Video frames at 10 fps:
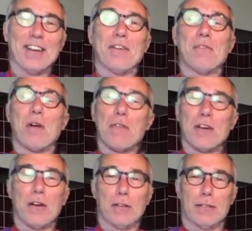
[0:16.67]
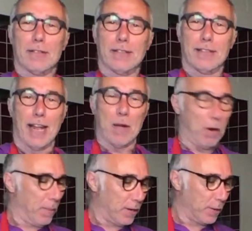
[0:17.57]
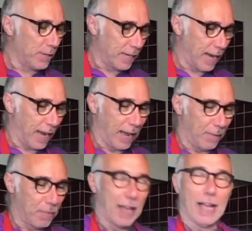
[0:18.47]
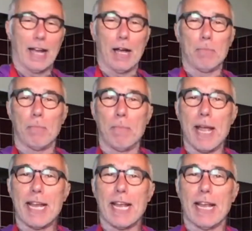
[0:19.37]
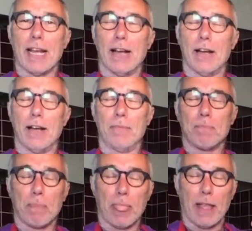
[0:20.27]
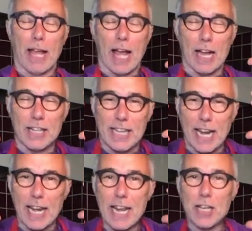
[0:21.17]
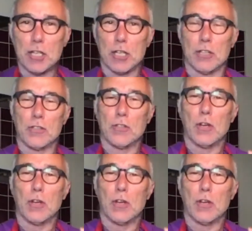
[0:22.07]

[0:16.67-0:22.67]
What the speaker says: what have I got today? What am I doing today? I'm making a delicious,